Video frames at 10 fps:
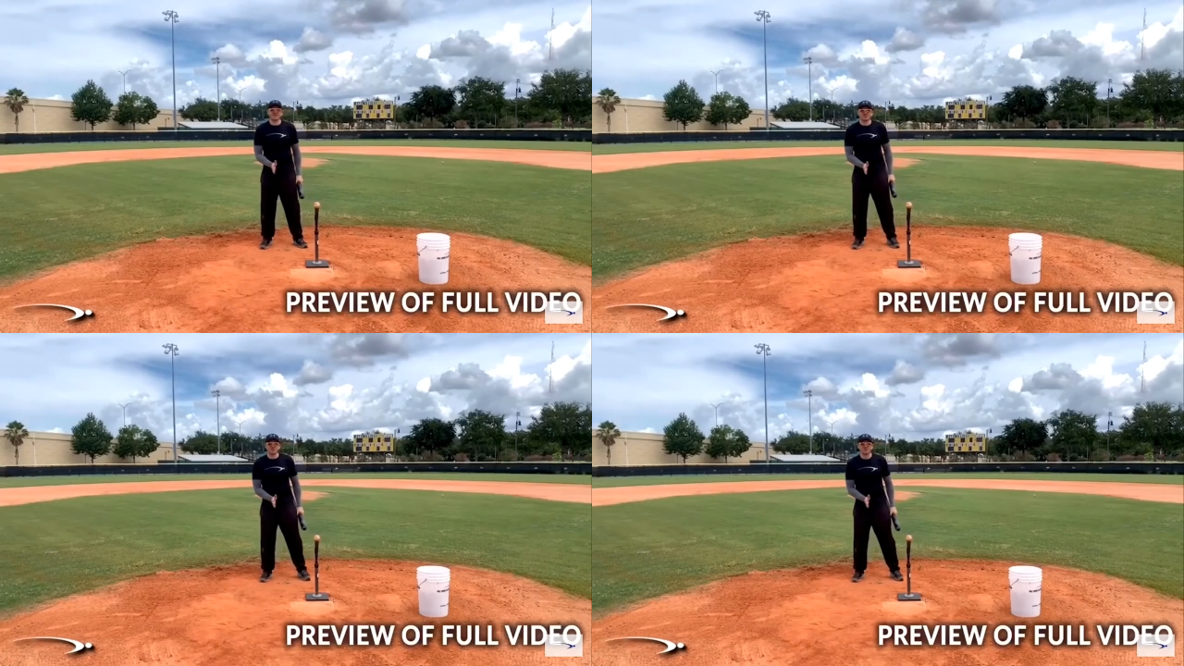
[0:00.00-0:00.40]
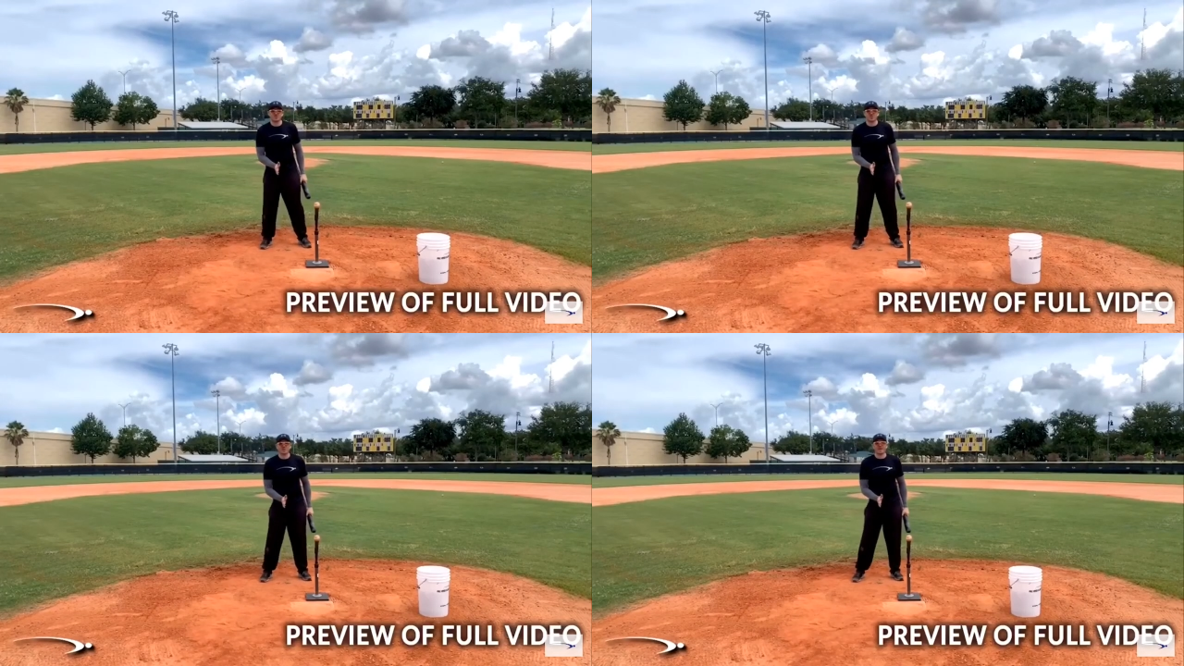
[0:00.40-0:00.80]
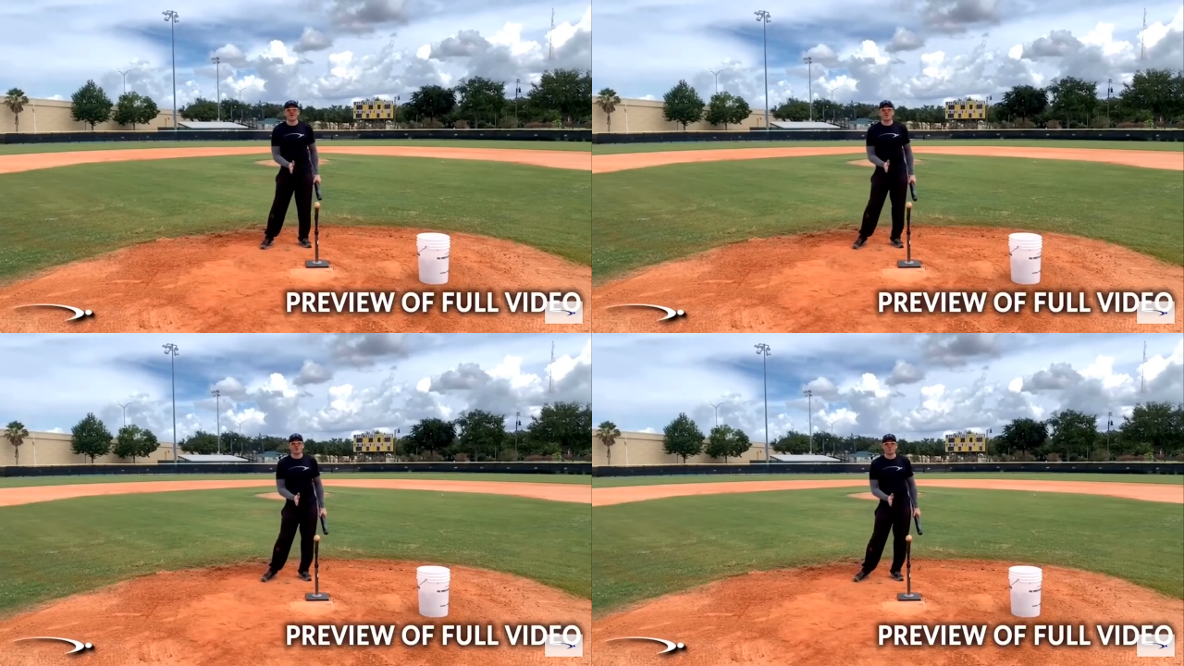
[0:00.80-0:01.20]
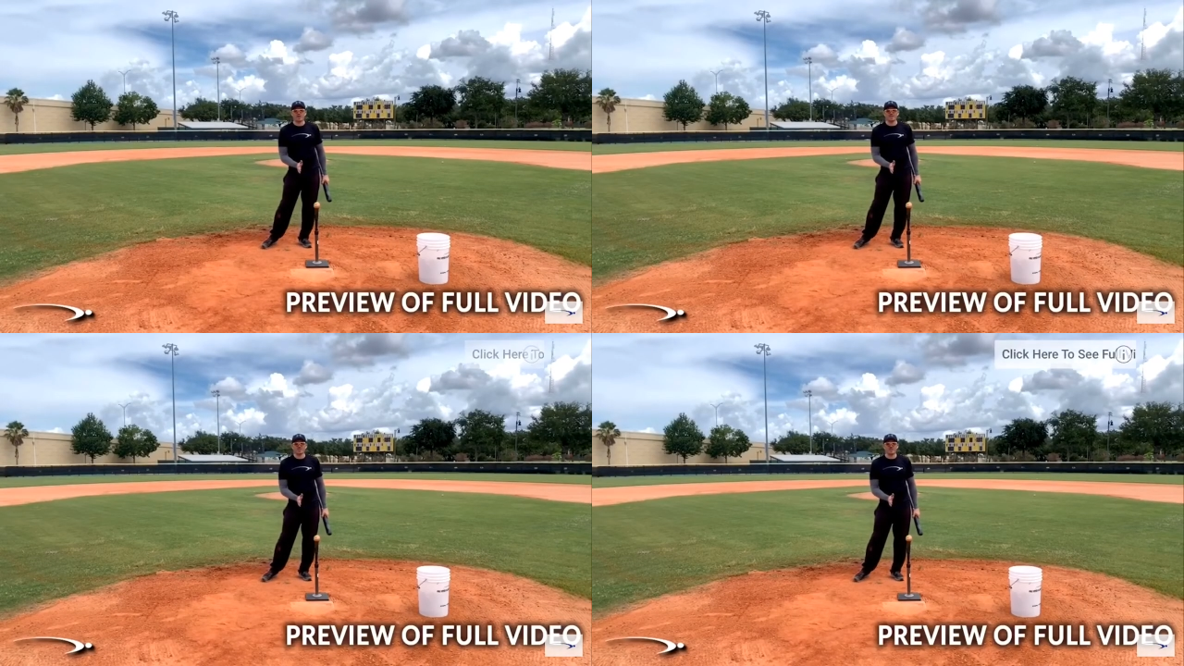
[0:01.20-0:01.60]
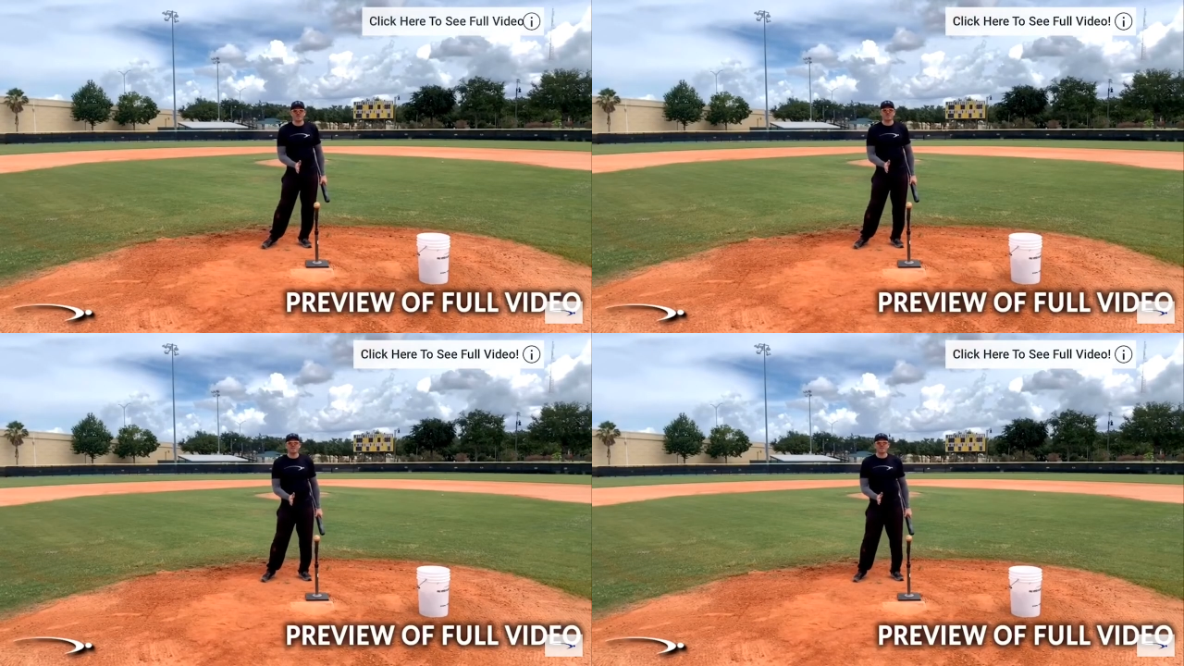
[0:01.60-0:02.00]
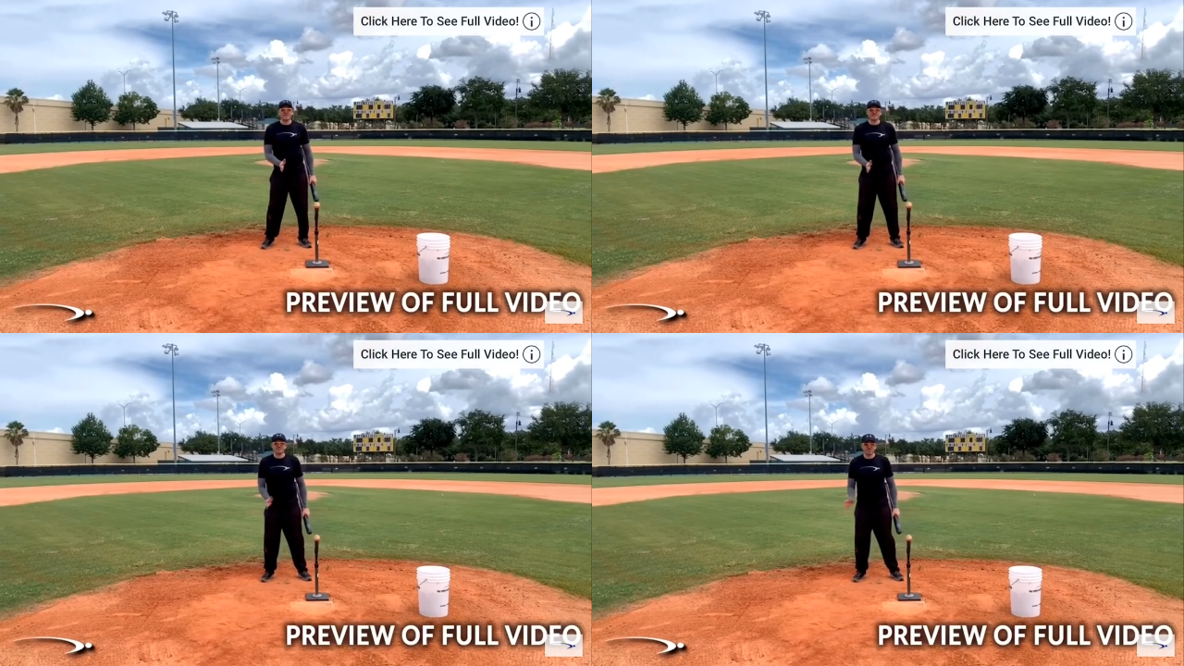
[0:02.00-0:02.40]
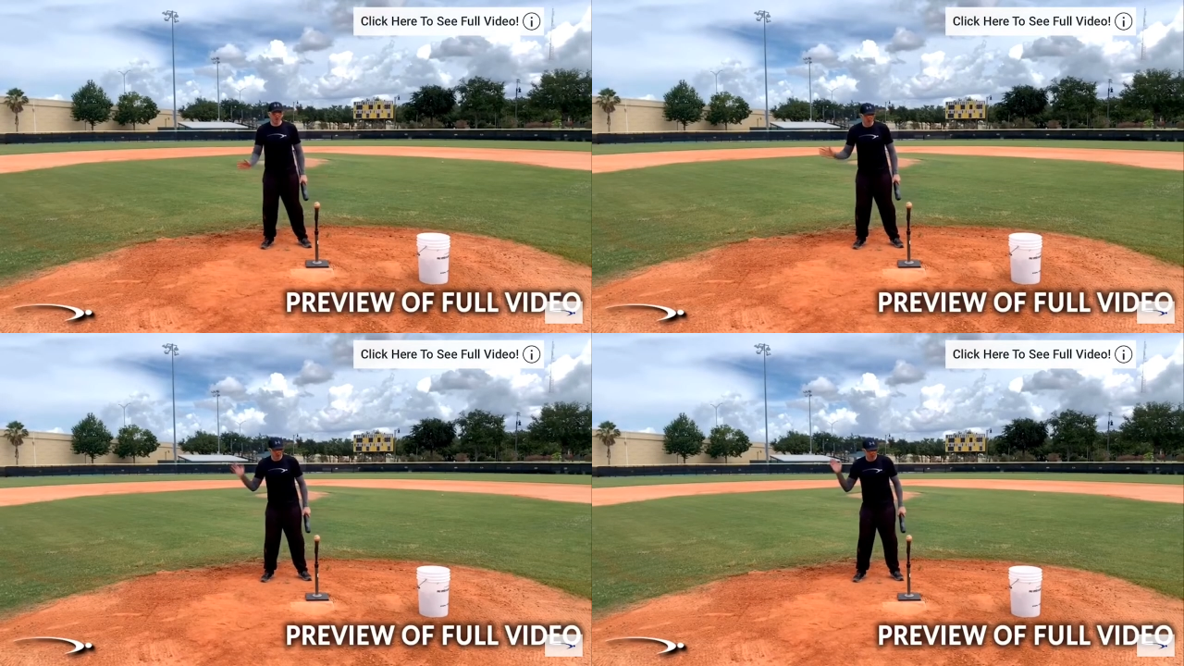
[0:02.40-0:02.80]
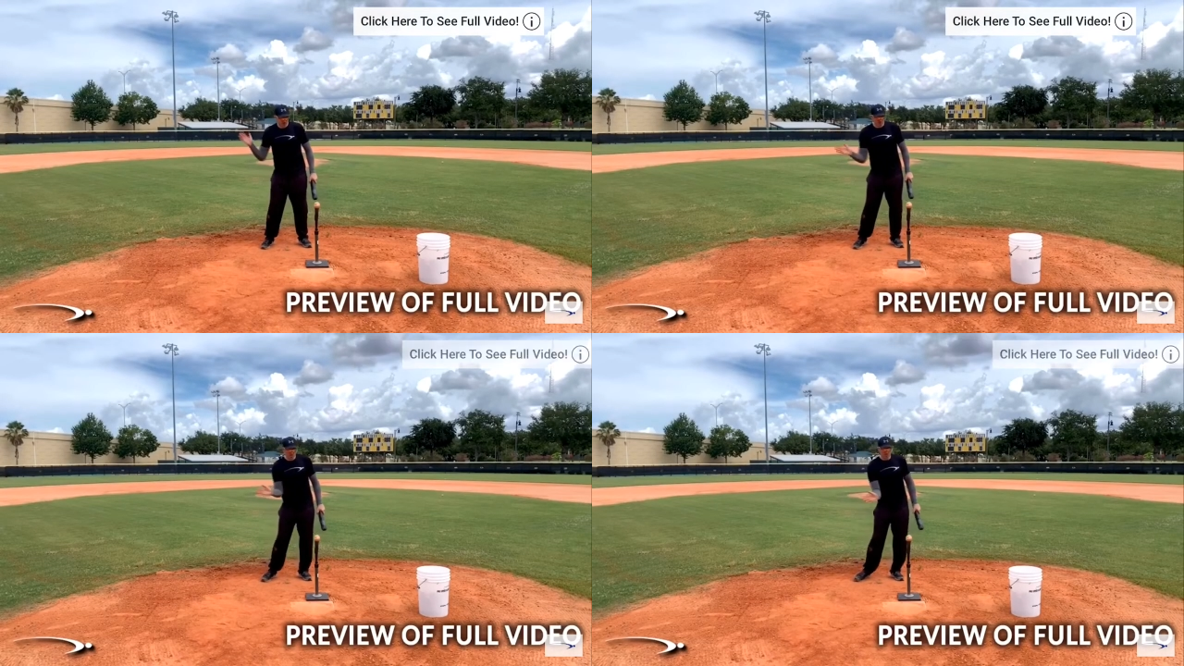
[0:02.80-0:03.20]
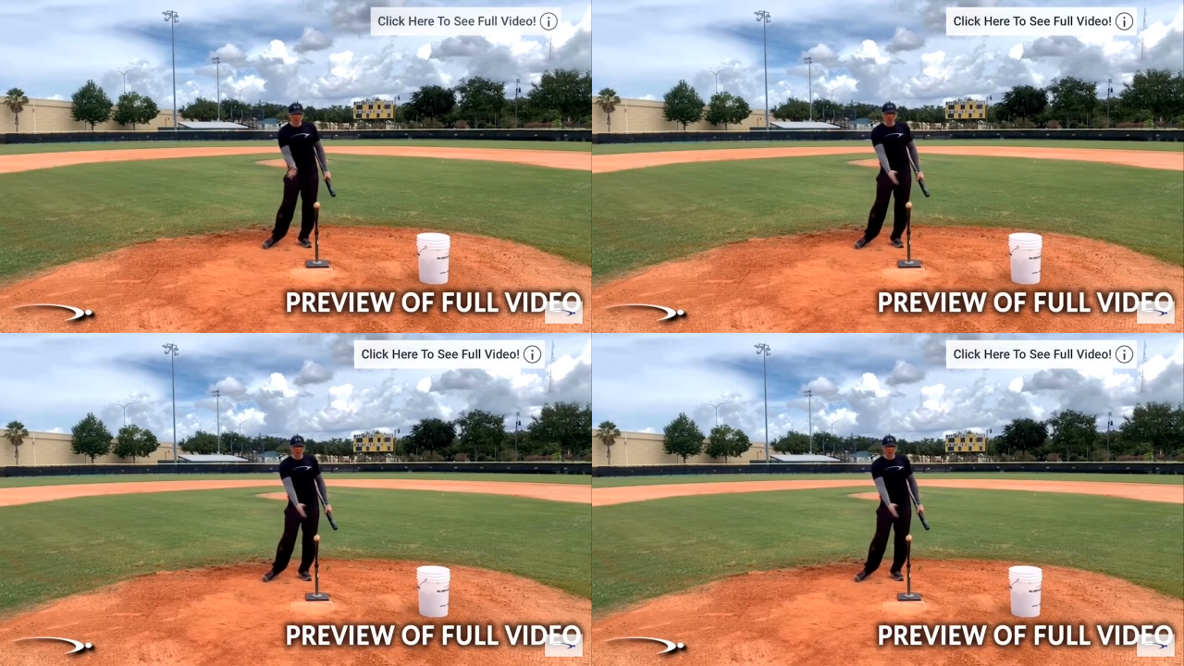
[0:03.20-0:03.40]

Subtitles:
[unreadable: no face in view]